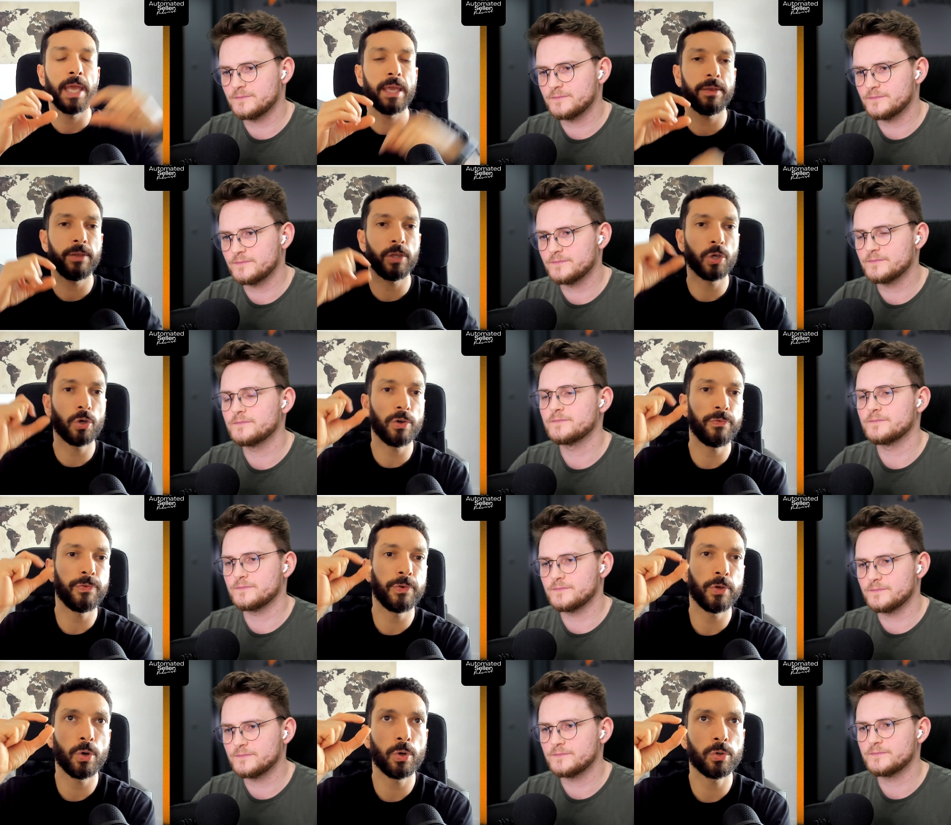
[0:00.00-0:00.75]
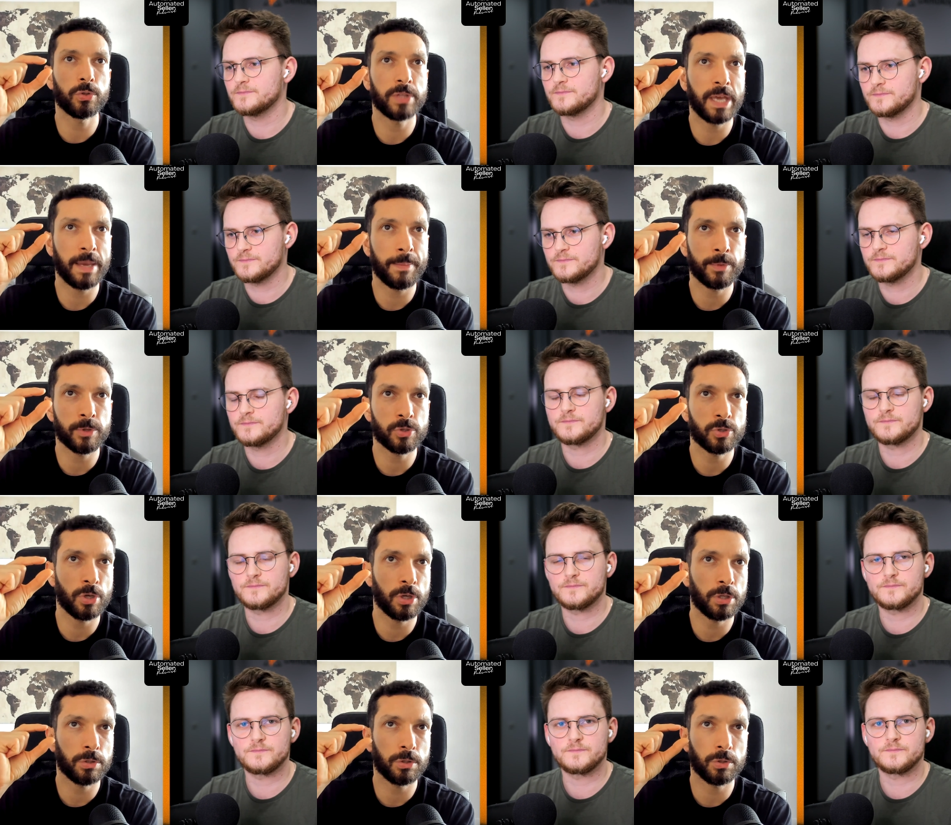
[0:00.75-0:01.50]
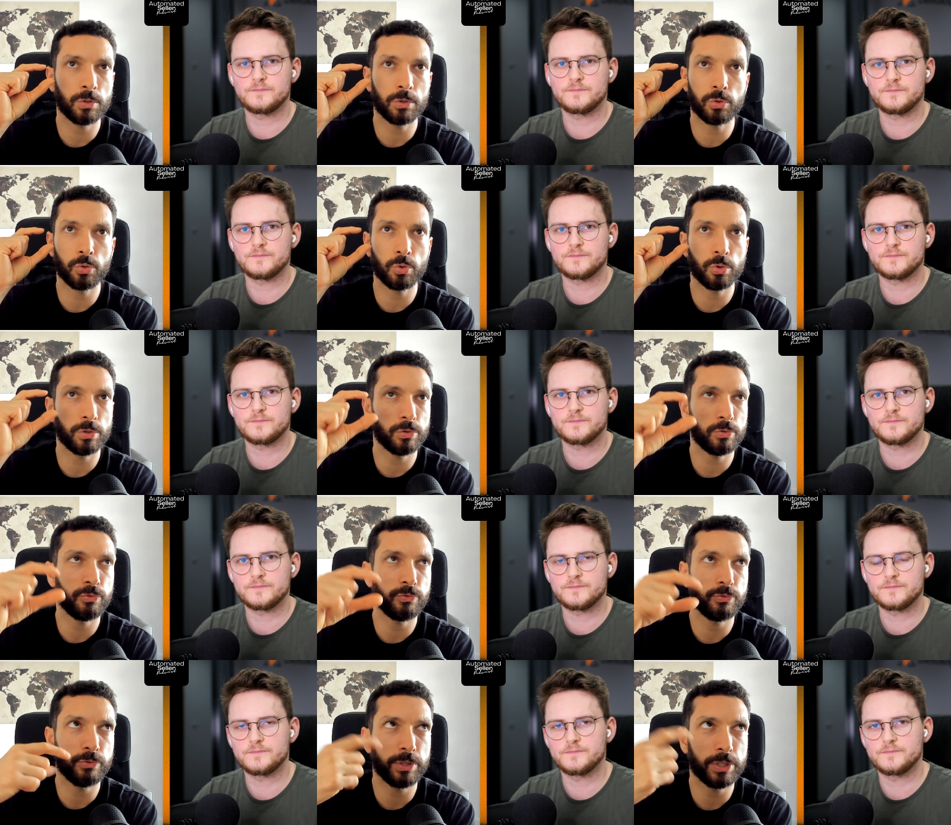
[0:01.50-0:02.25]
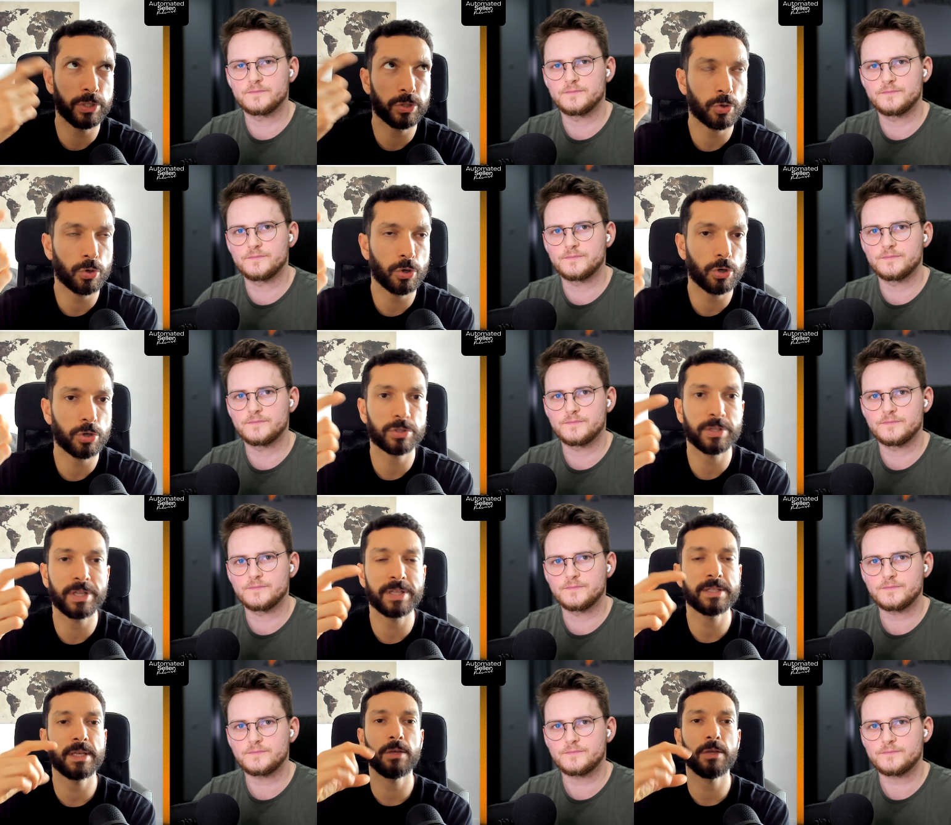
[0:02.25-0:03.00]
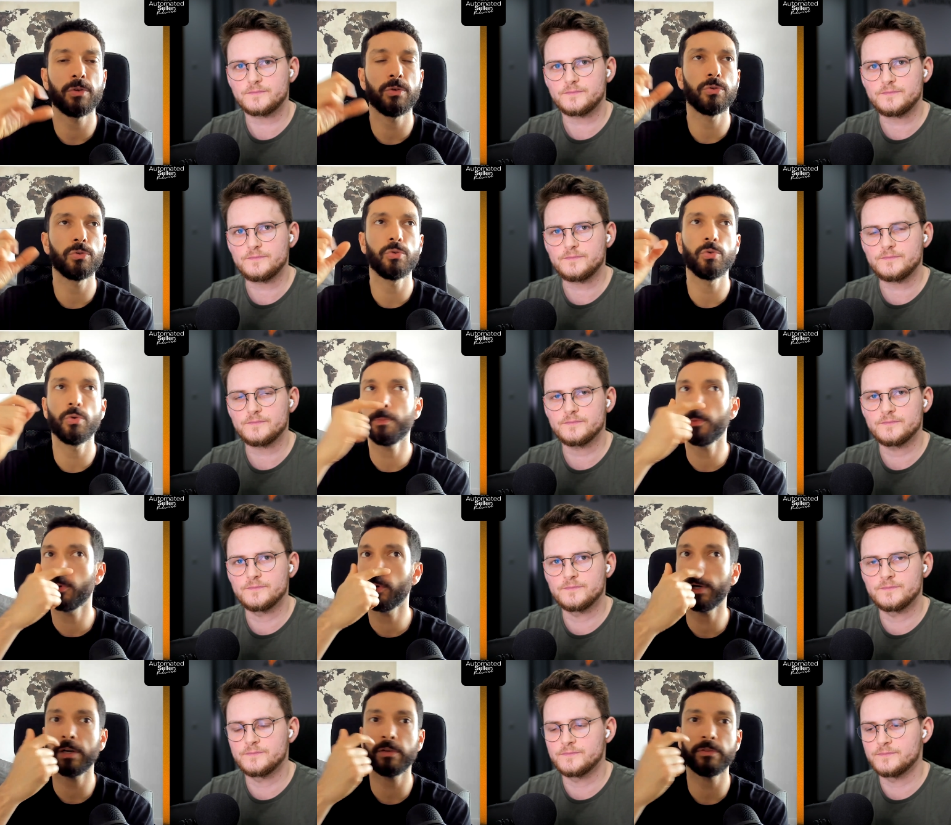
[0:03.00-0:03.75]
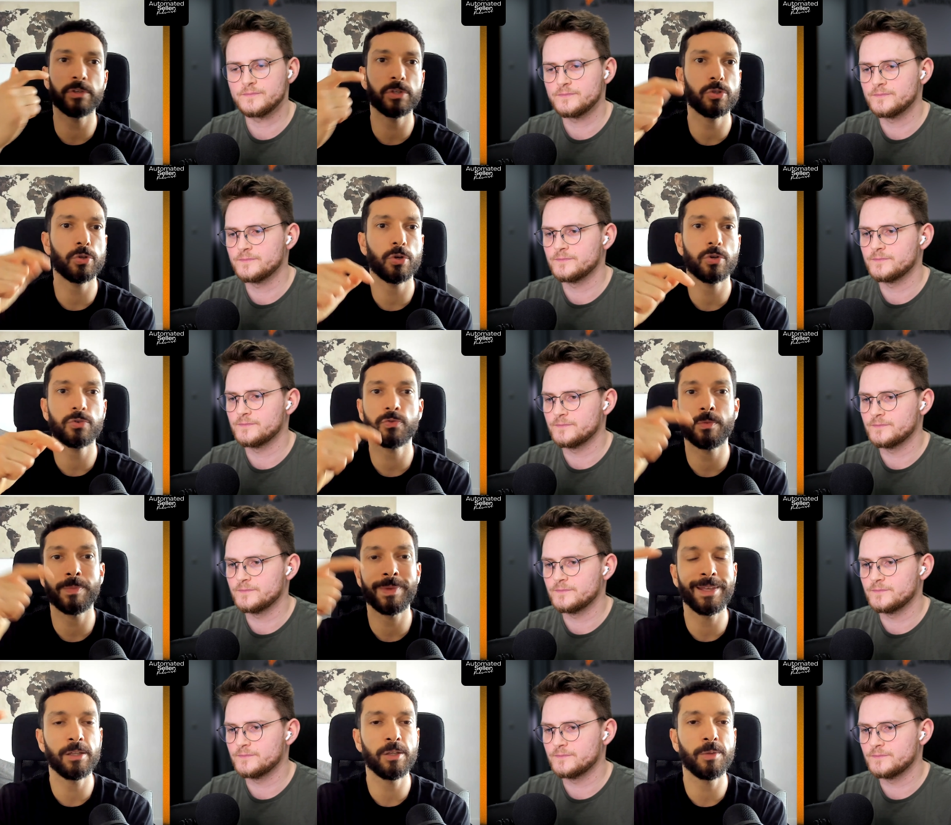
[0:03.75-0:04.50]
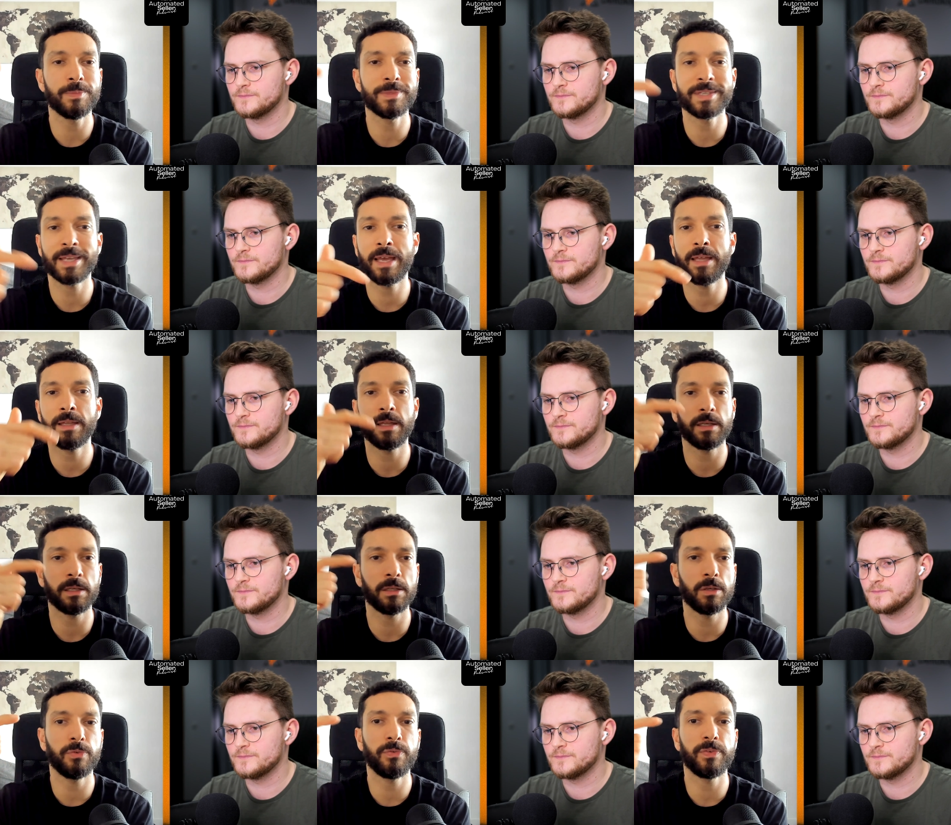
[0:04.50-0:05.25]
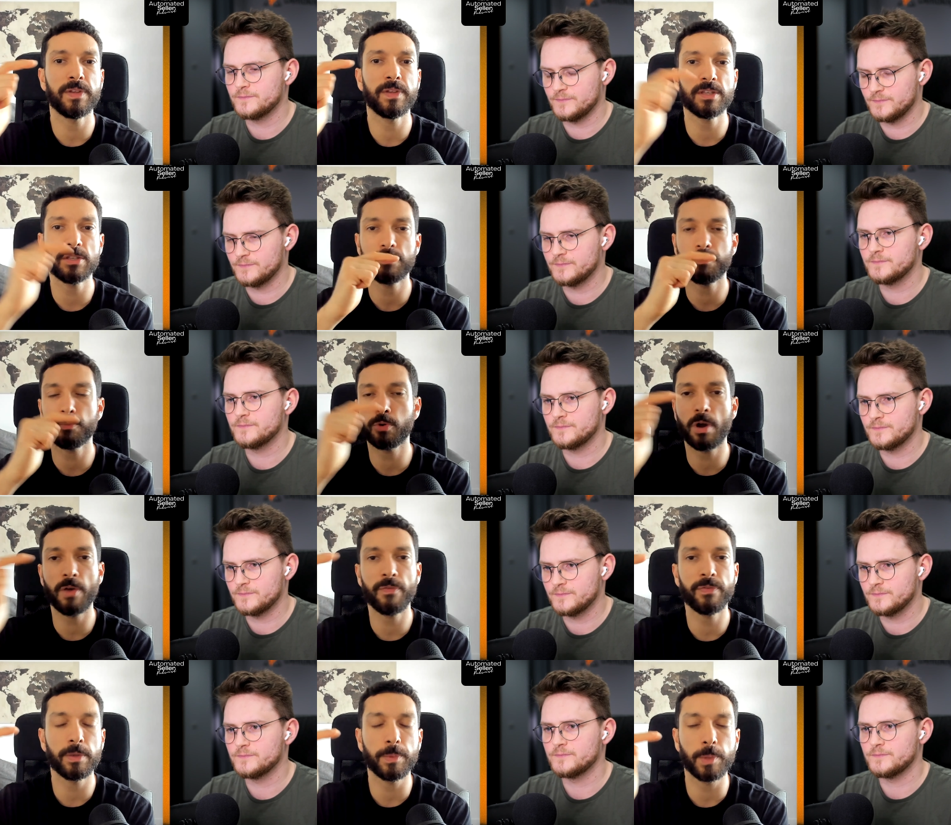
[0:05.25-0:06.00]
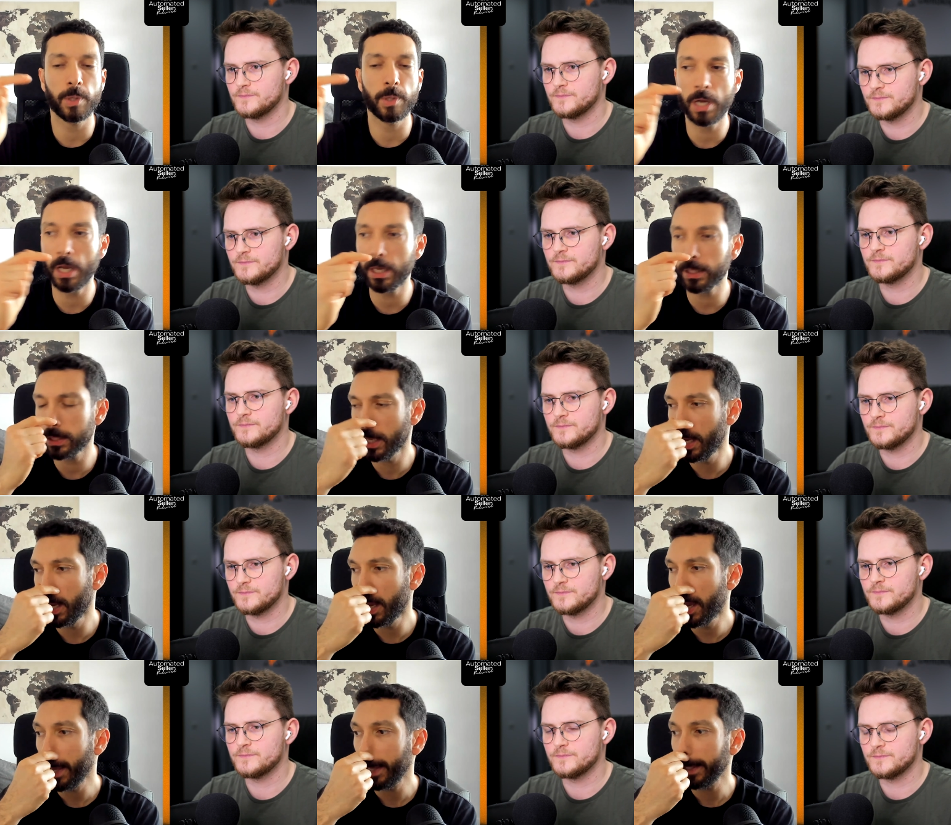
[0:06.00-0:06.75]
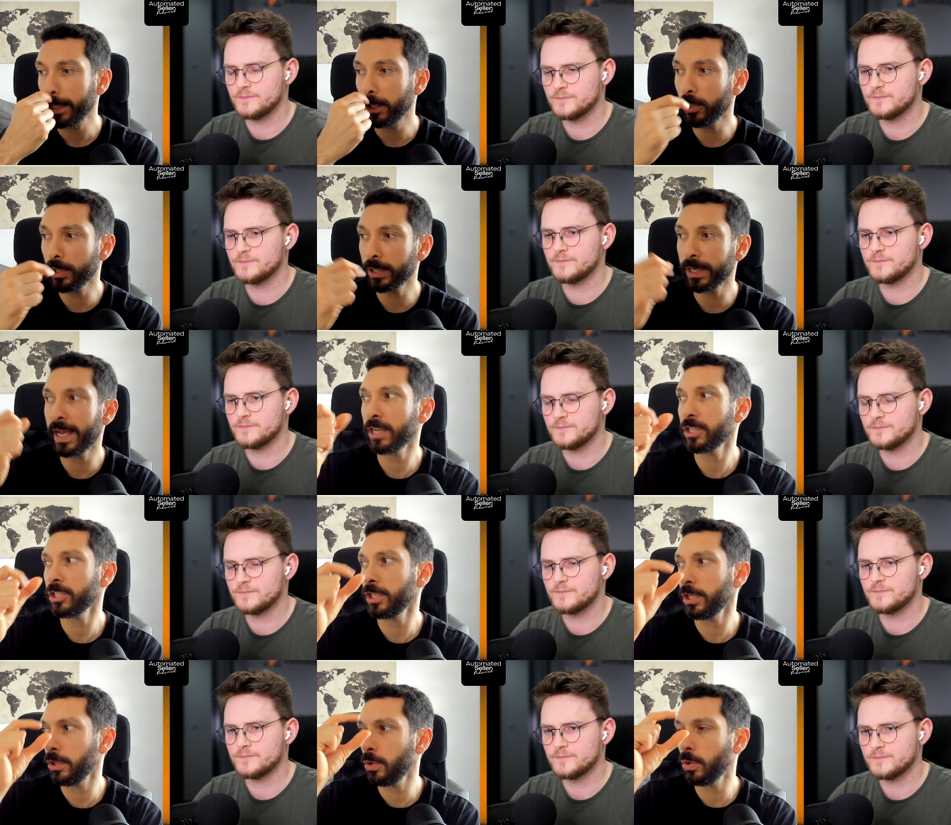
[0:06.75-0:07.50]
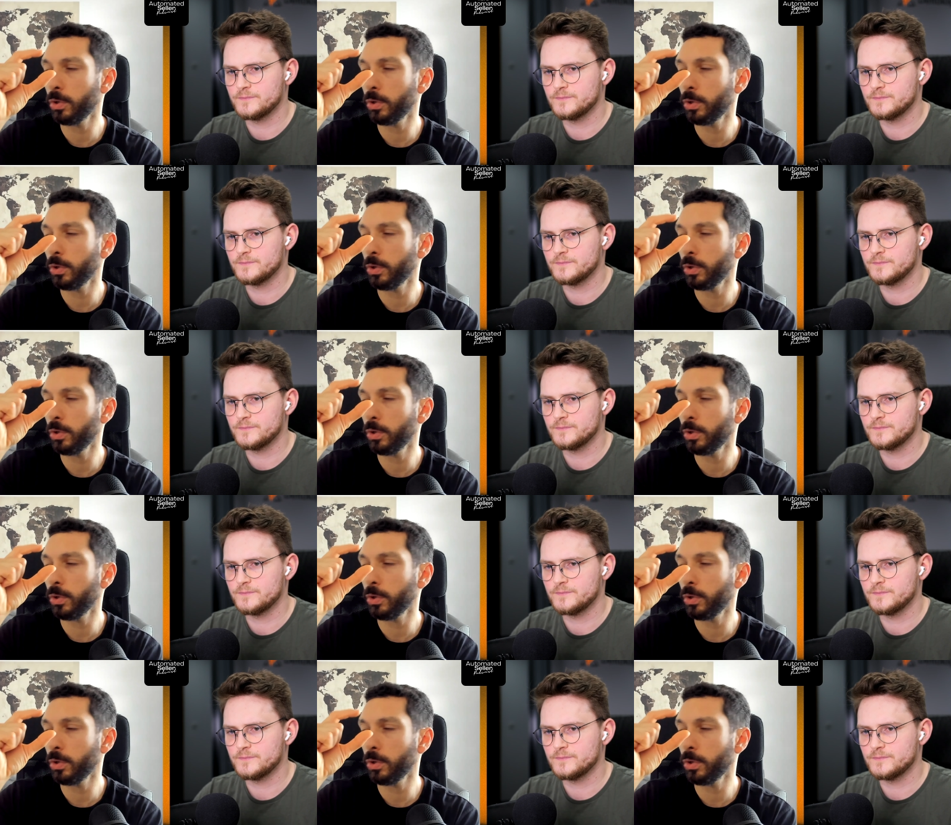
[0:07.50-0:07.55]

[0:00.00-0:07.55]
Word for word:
Speaker 1: if you go to Amazon, you do a research, let's say you do a product research from Helium 10, like, you know, if it is profitable or not, you can actually